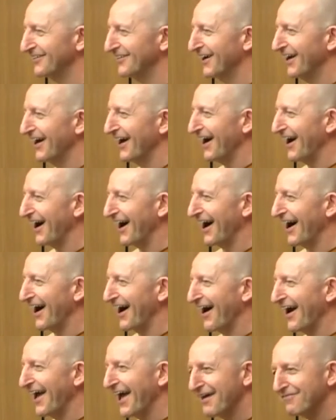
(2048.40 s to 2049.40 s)
so I,
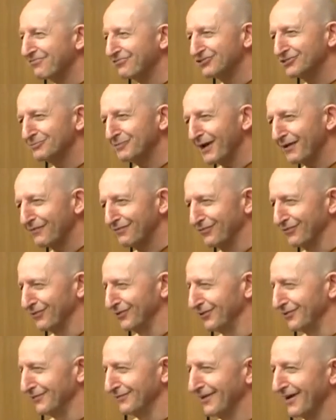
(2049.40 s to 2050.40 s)
I, have respect for
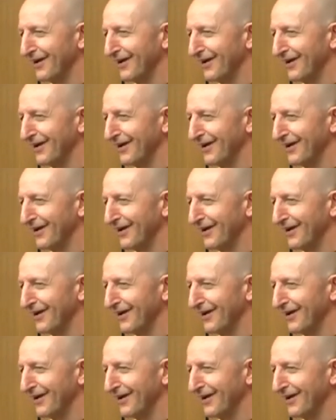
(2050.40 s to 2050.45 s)
you.